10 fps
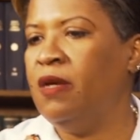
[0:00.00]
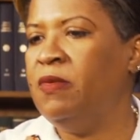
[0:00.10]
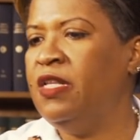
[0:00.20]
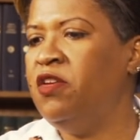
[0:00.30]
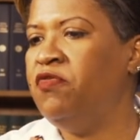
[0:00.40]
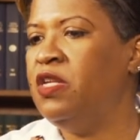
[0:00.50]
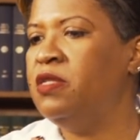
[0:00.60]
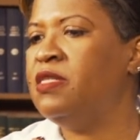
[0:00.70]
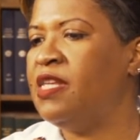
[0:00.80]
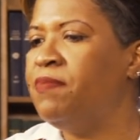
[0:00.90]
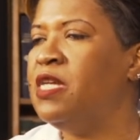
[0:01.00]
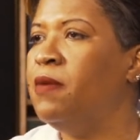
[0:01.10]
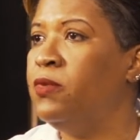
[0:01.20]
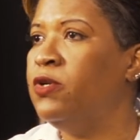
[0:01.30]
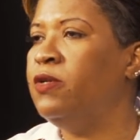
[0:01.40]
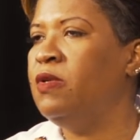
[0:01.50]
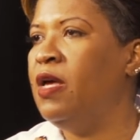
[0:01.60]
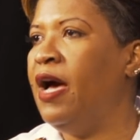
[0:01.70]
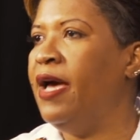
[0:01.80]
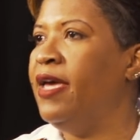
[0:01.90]
I believe in September,
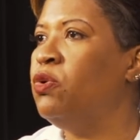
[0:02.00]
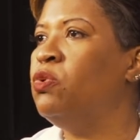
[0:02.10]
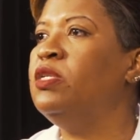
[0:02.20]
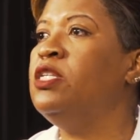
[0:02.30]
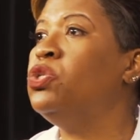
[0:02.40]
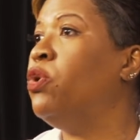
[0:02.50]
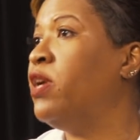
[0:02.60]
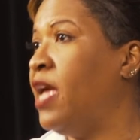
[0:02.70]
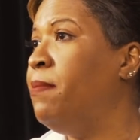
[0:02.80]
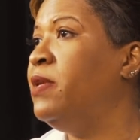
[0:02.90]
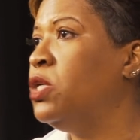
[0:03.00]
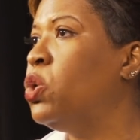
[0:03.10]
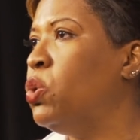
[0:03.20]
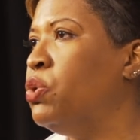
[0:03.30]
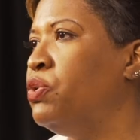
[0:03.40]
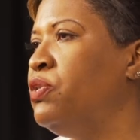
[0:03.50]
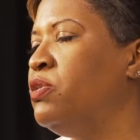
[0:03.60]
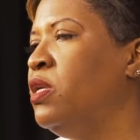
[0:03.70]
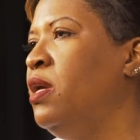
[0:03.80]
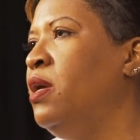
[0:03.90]
I enrolled into a Kaplan
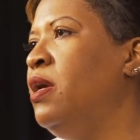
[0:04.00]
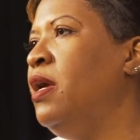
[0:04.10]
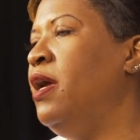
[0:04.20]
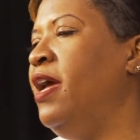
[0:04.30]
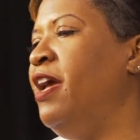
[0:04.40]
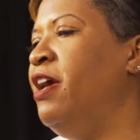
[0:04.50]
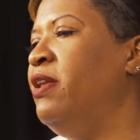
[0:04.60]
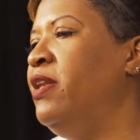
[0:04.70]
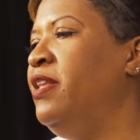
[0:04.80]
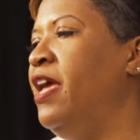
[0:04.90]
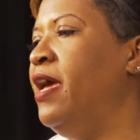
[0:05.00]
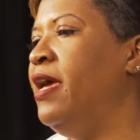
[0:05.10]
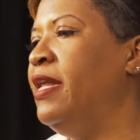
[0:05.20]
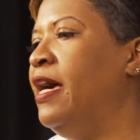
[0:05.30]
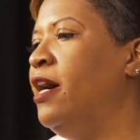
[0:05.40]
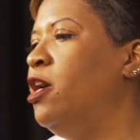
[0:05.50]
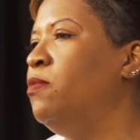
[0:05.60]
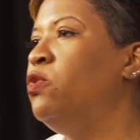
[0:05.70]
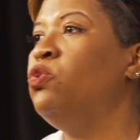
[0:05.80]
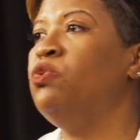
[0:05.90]
course, and then
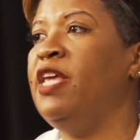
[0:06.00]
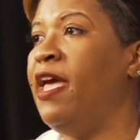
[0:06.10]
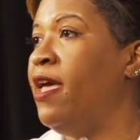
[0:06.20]
they